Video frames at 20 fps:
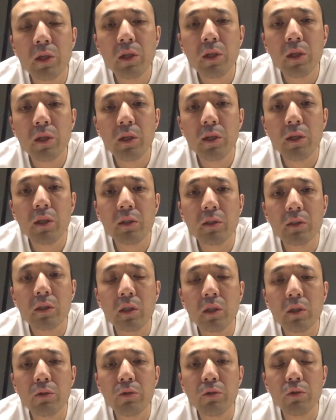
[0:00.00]
It is
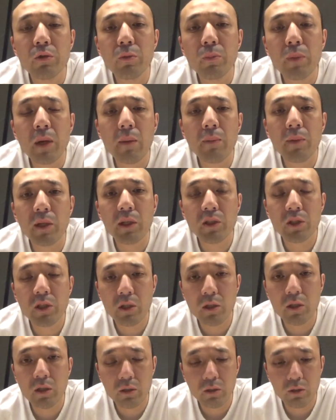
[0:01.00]
a new public
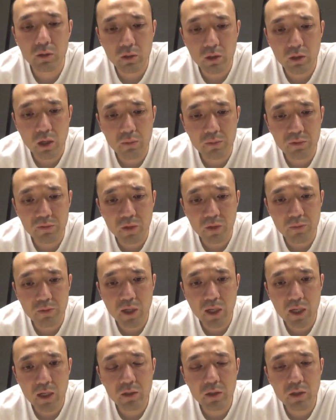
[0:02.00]
chain comes from
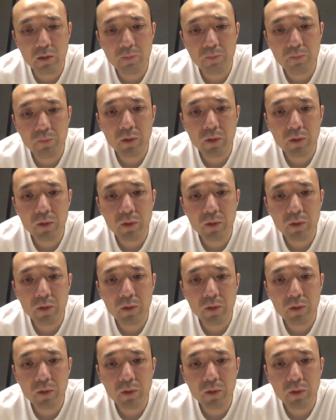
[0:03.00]
China.